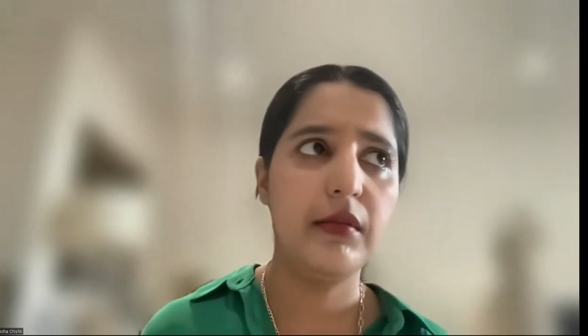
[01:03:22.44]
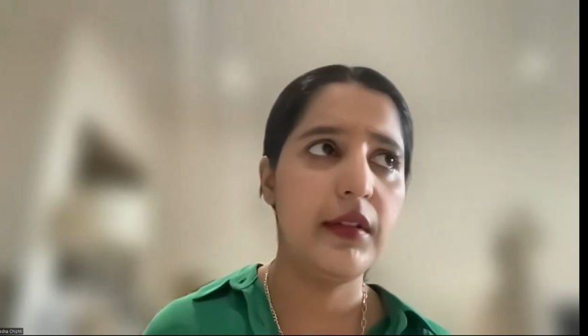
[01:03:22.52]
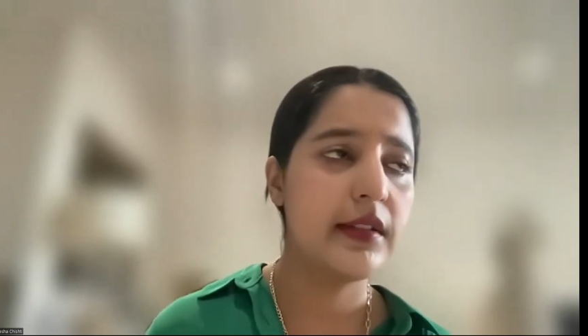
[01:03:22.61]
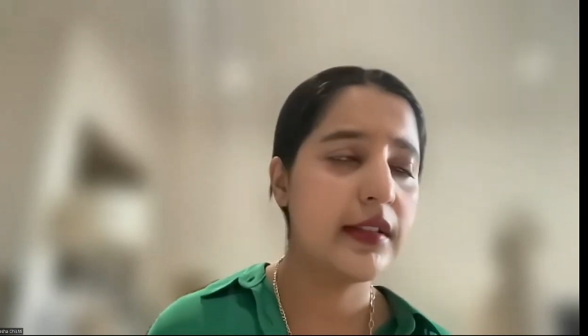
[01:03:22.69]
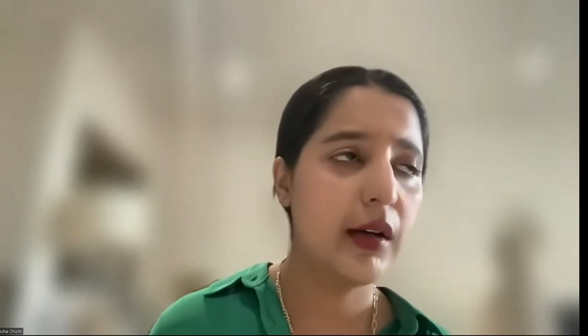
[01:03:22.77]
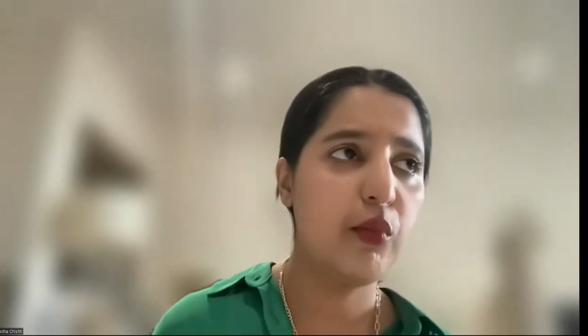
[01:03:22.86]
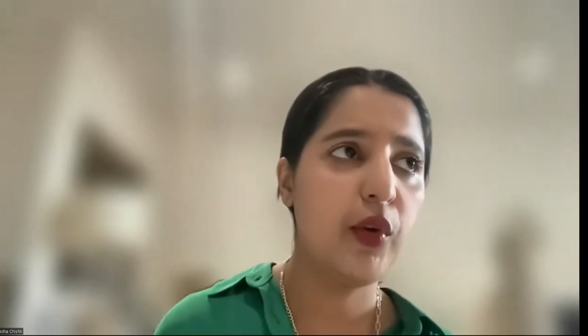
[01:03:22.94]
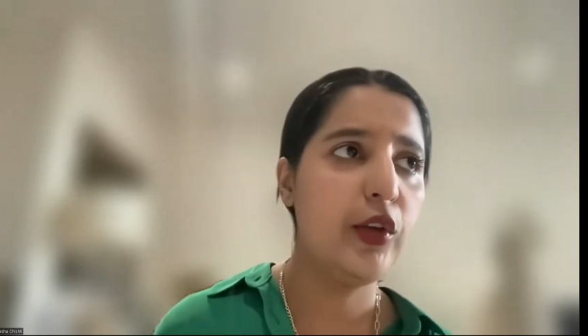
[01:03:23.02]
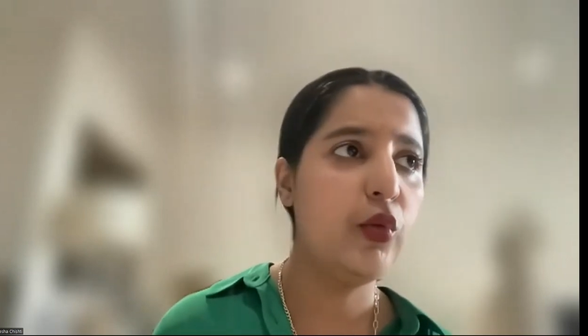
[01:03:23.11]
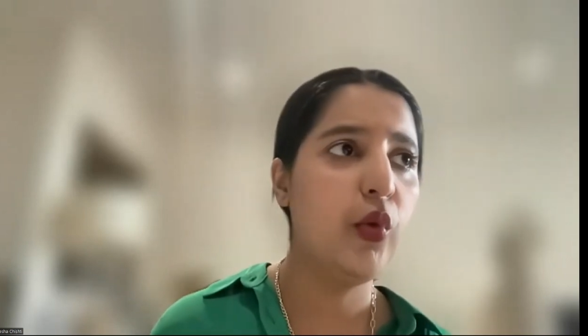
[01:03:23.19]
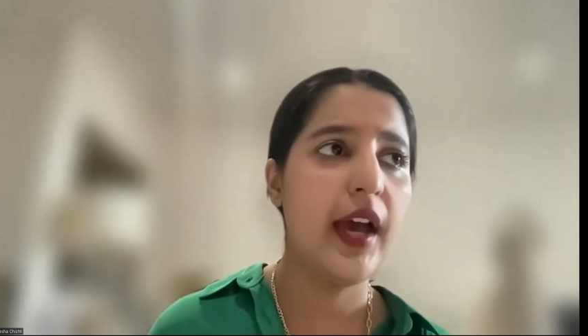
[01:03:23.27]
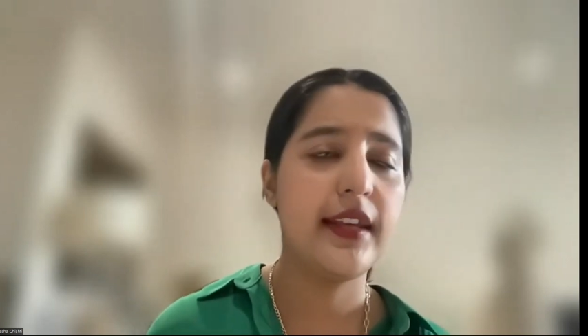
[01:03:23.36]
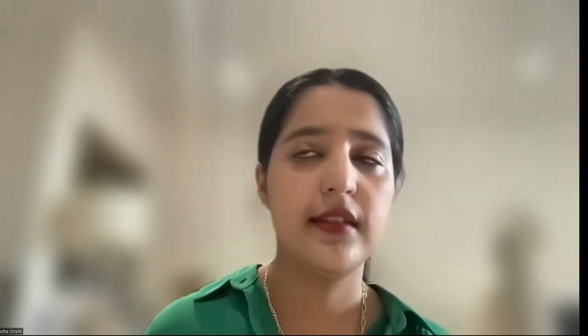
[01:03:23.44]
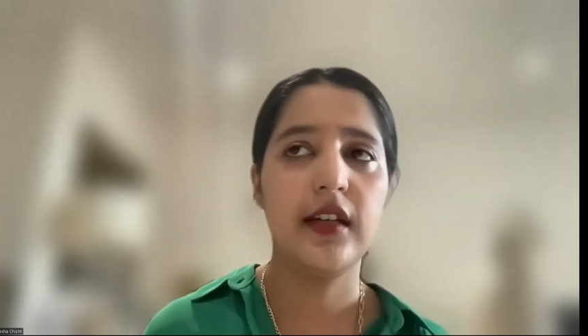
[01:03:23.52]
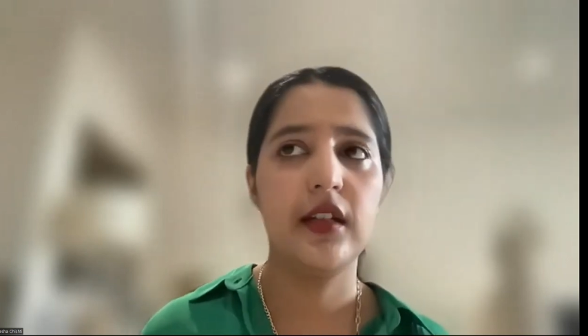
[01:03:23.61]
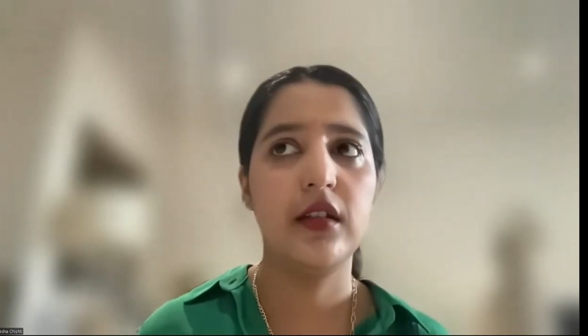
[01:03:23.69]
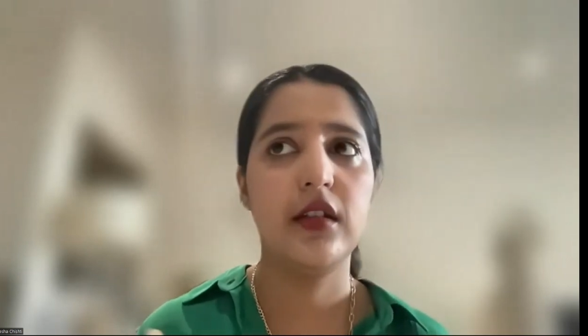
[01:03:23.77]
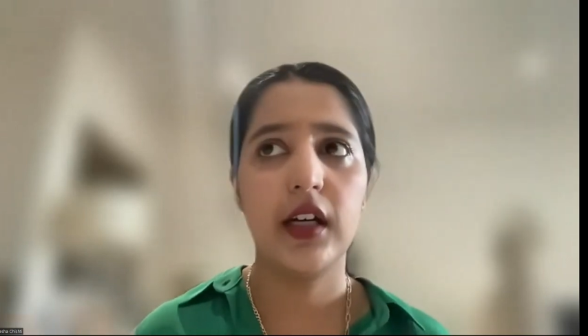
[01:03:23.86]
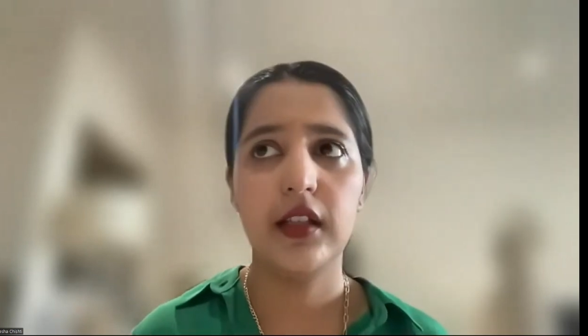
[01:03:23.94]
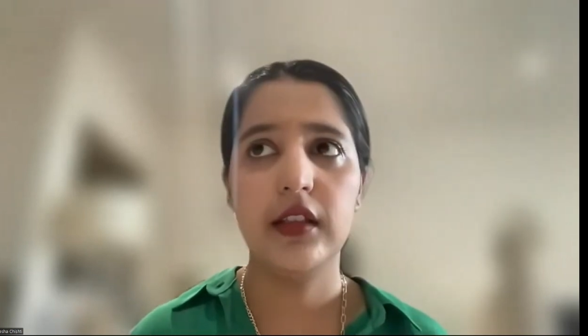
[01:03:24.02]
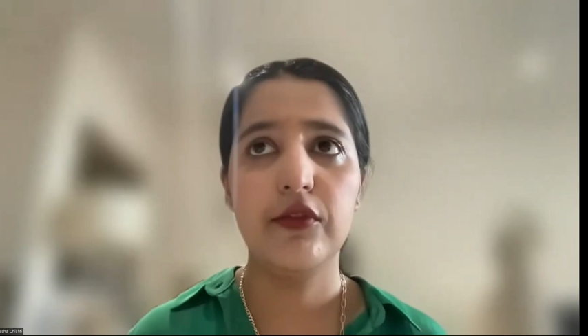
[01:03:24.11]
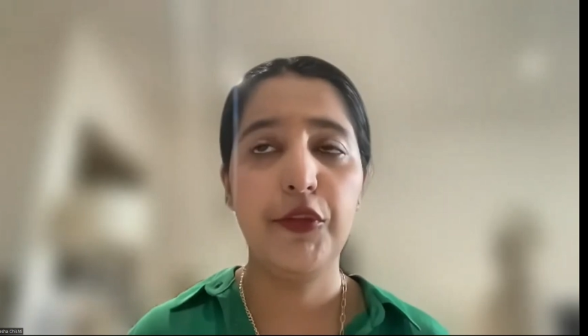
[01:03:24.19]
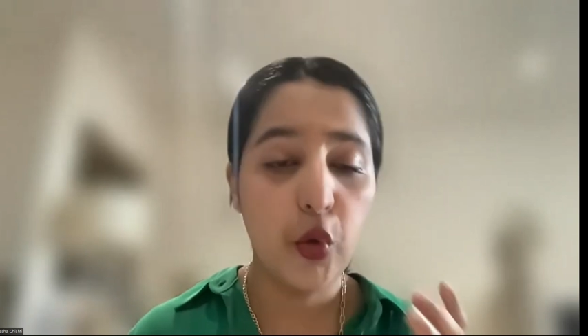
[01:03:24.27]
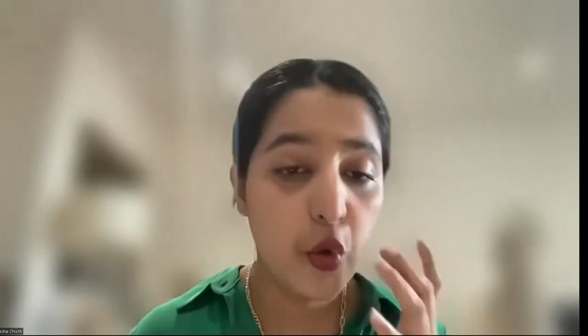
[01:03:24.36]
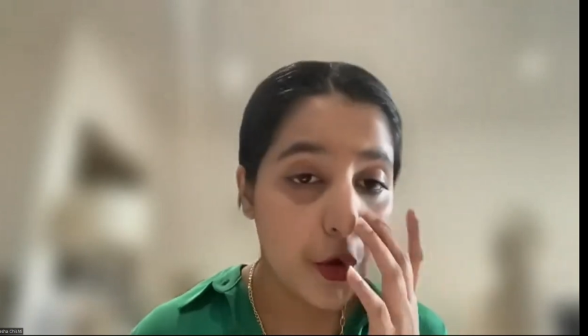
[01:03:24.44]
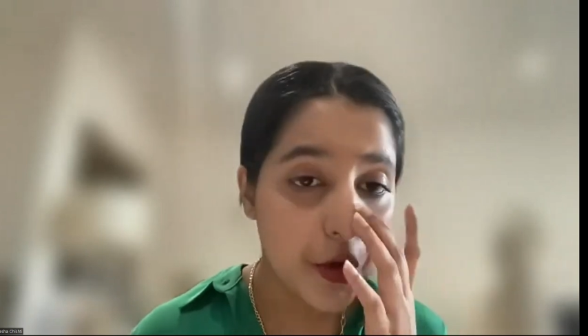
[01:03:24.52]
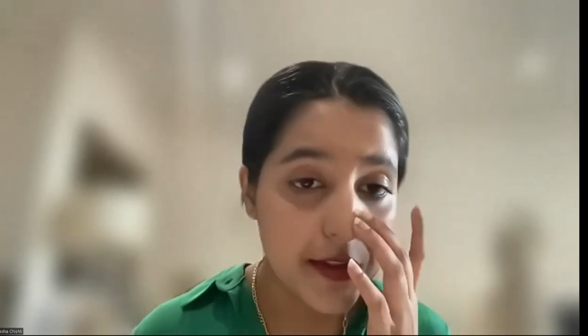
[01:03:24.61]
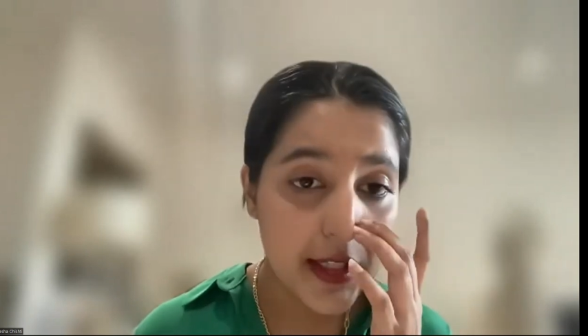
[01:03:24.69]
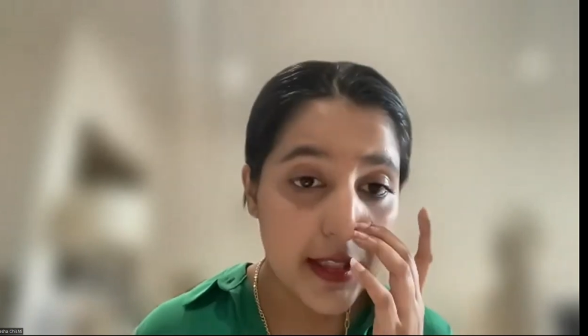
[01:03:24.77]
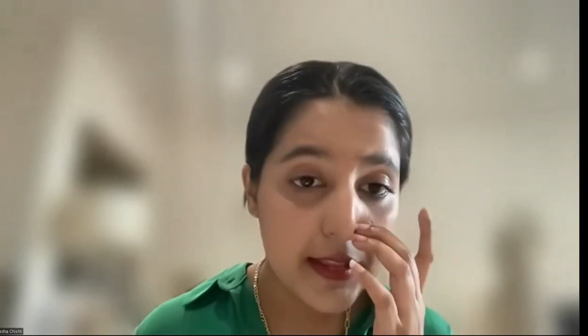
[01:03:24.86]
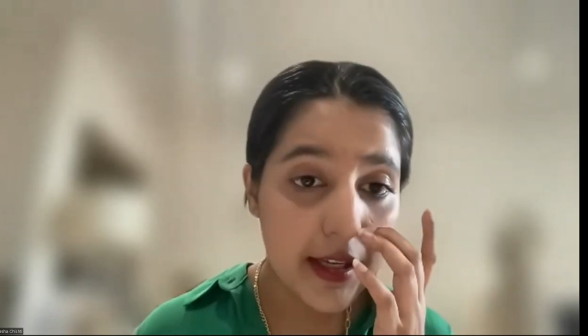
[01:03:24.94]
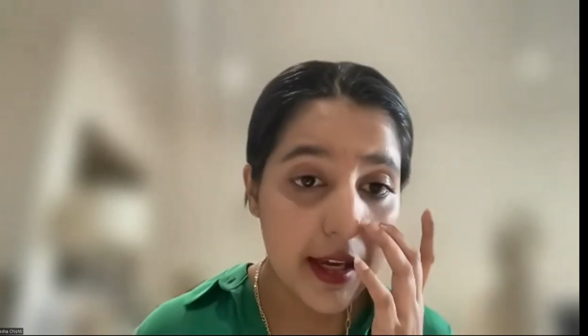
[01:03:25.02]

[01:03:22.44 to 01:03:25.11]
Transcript: someone who has done few courses